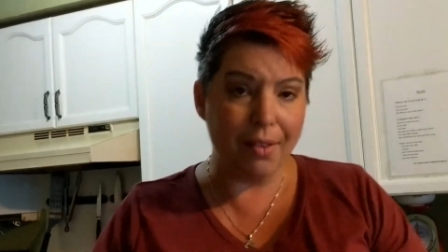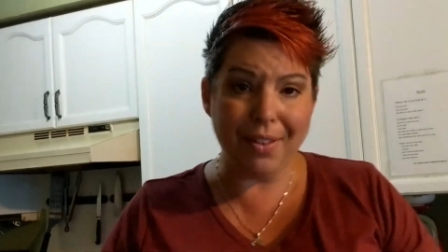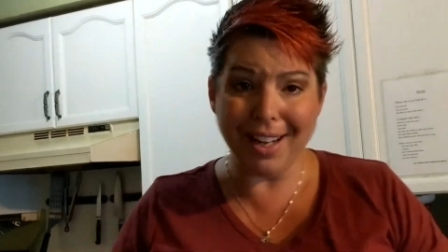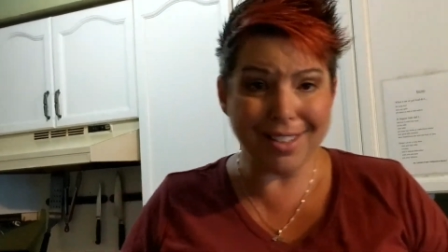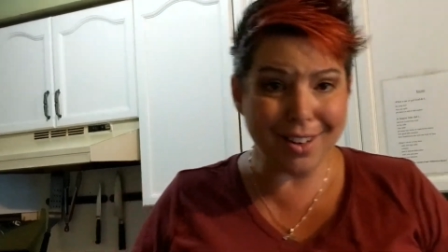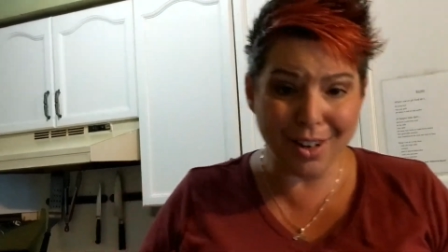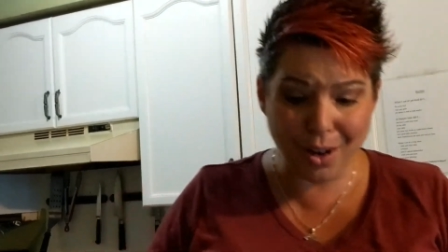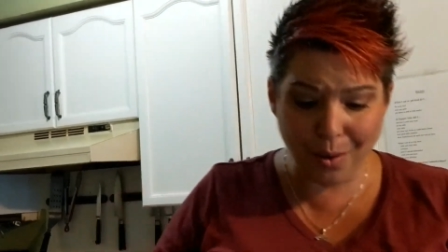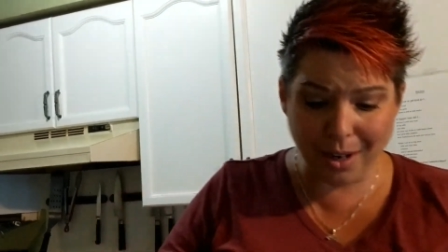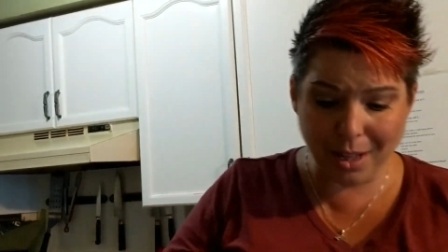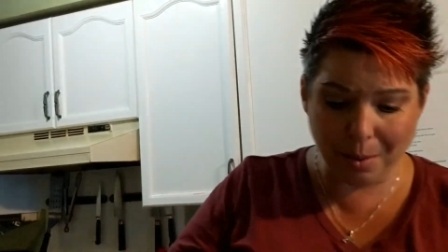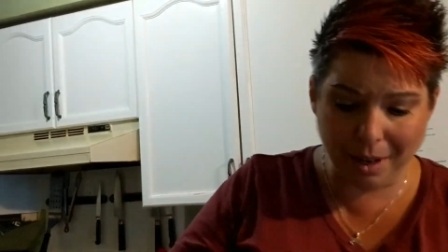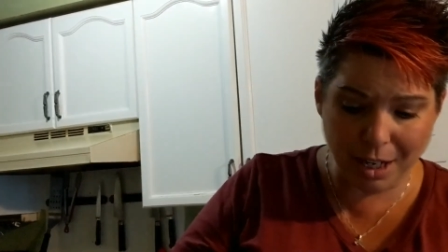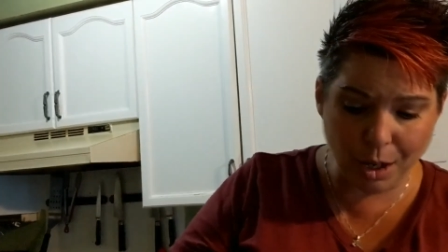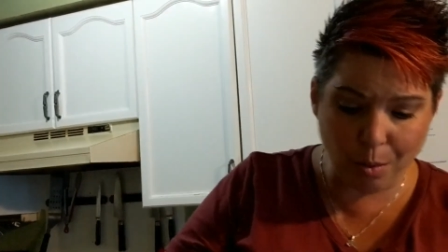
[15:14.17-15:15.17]
If things aren't
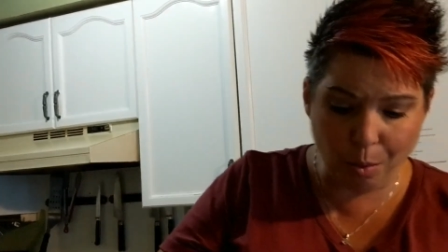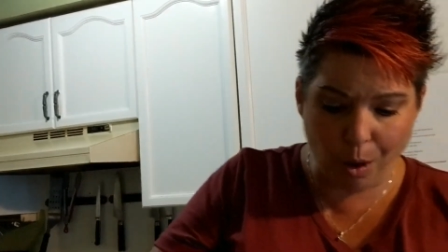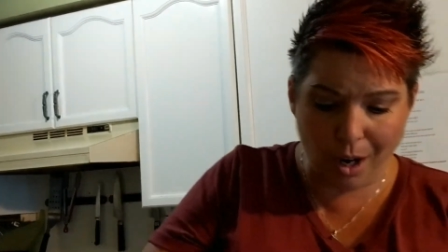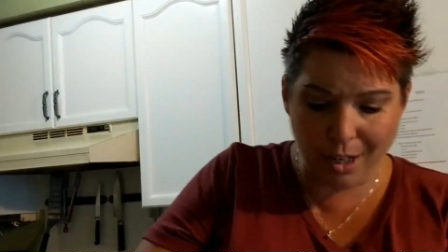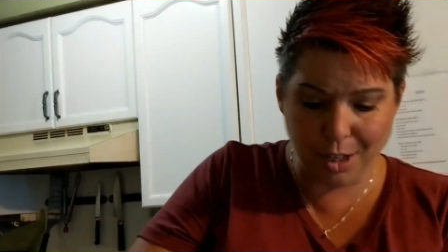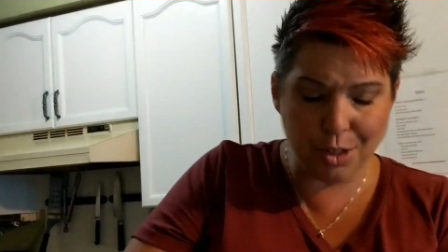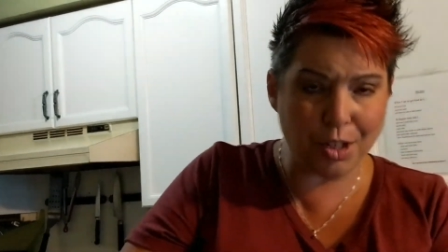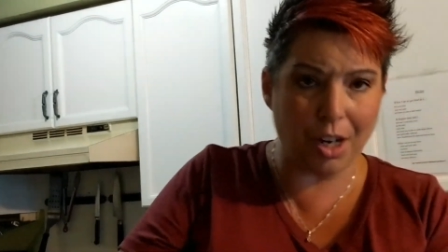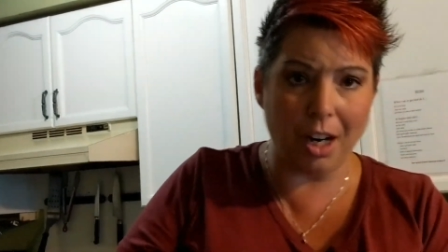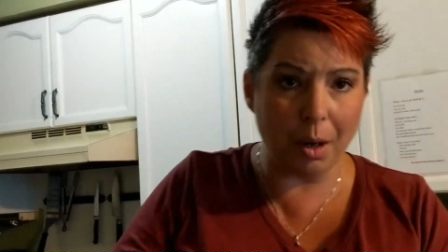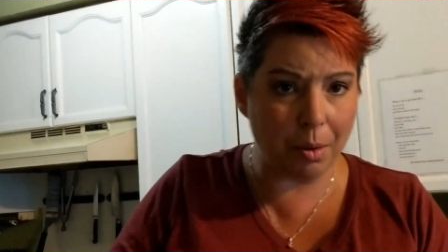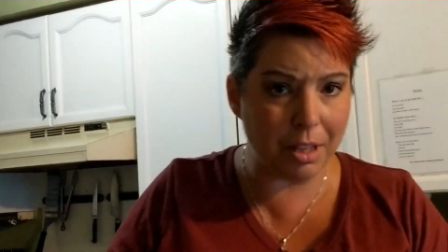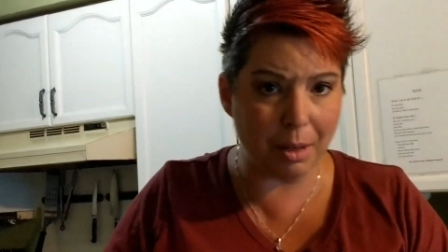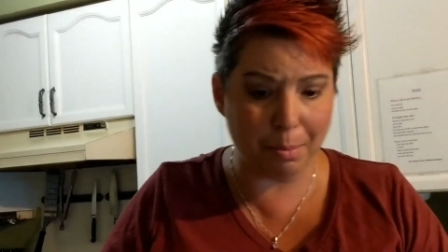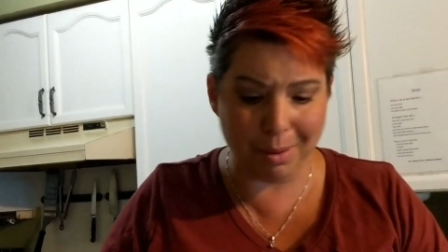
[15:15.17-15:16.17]
going the way you want and you
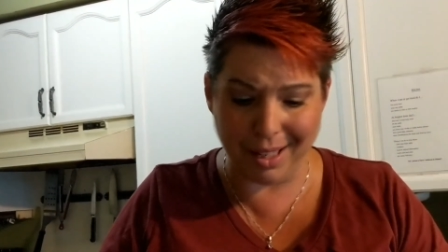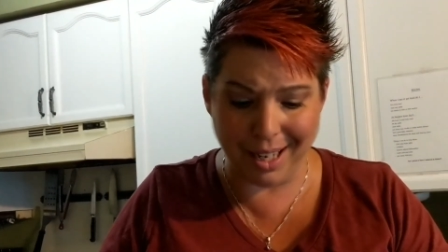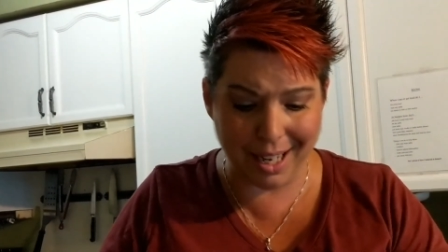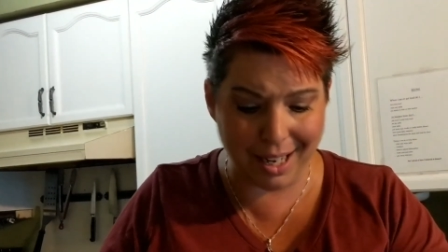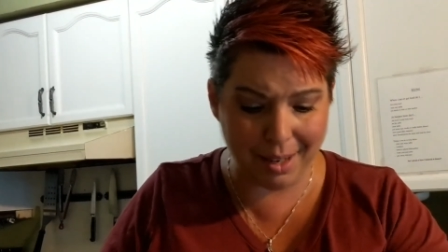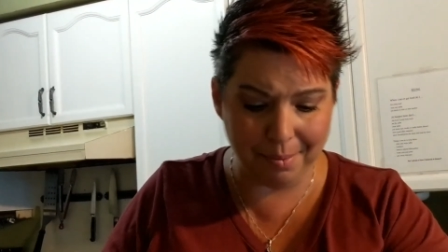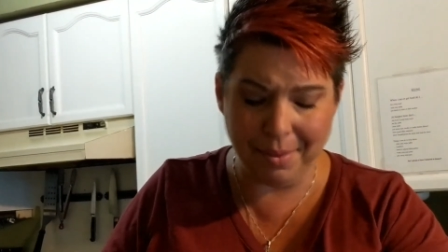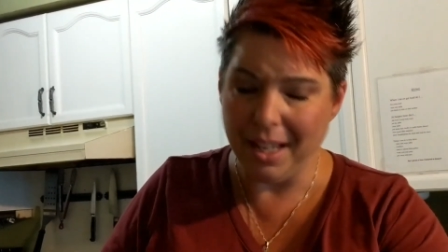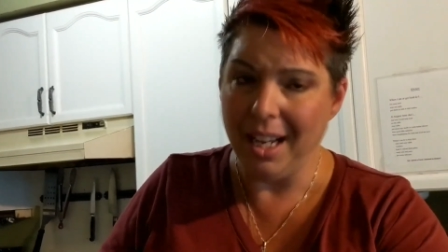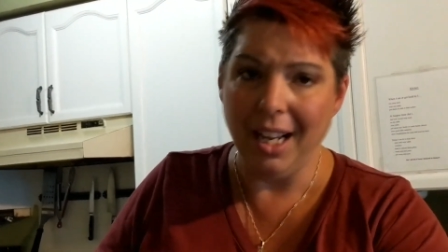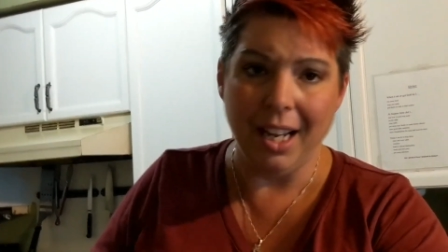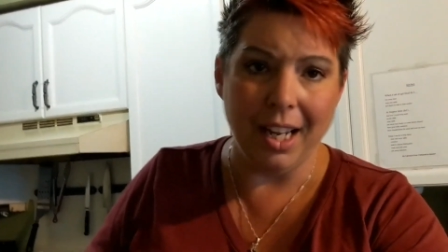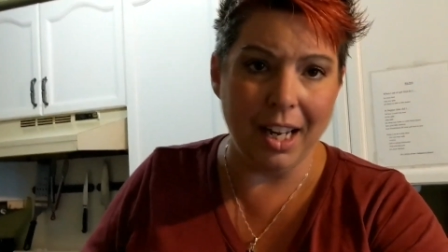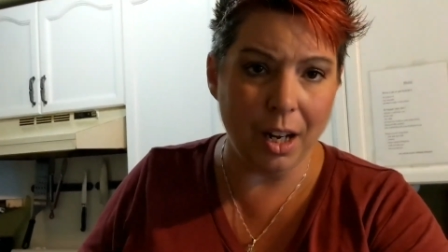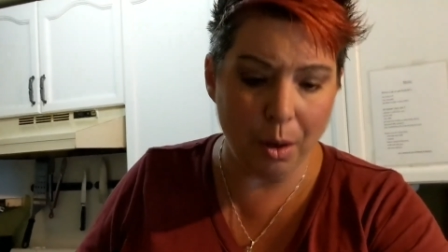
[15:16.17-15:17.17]
started with a plan,
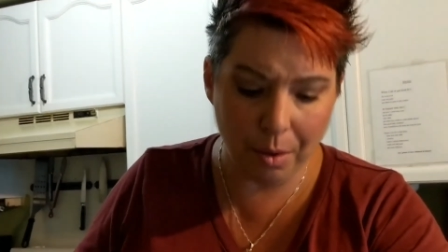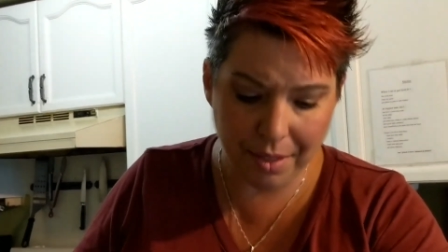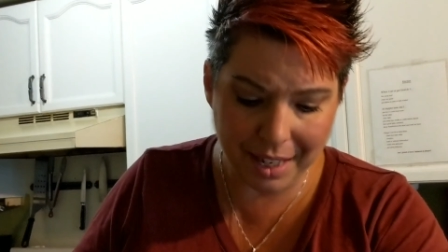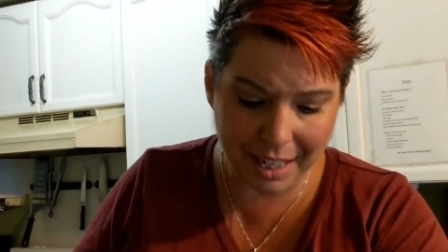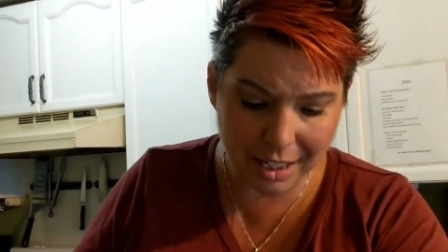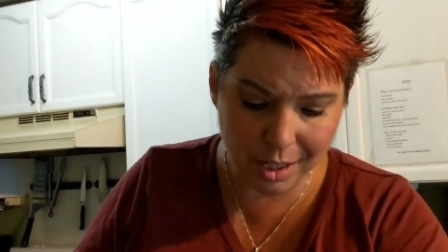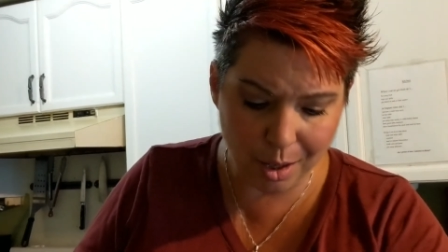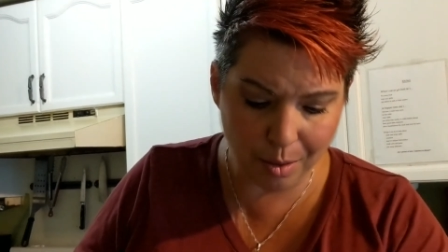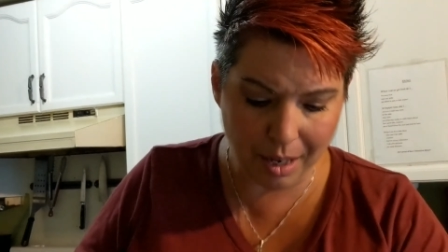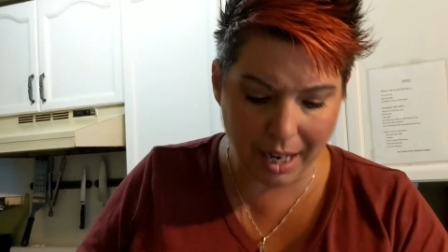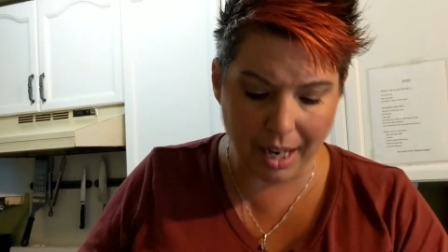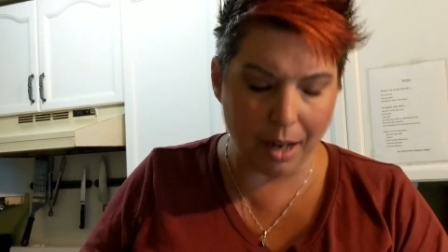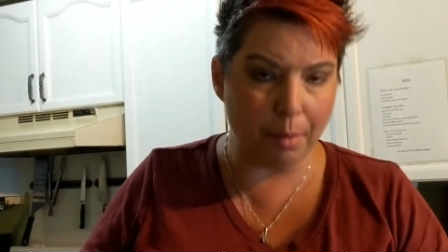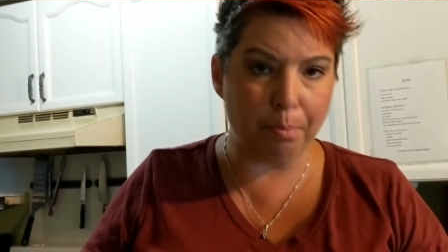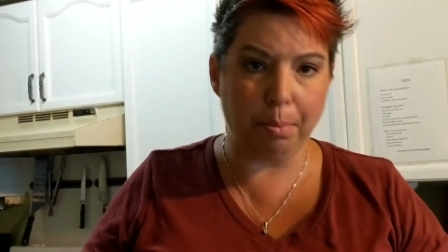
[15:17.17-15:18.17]
you know, that's
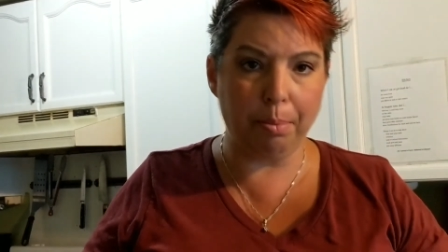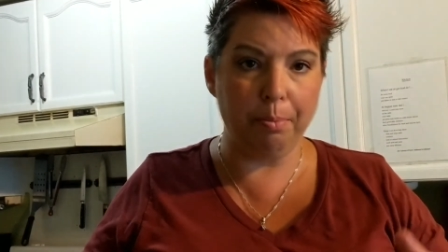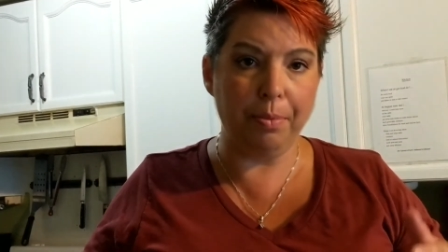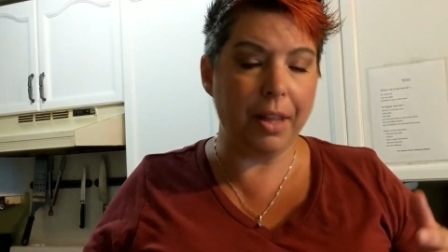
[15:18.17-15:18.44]
okay.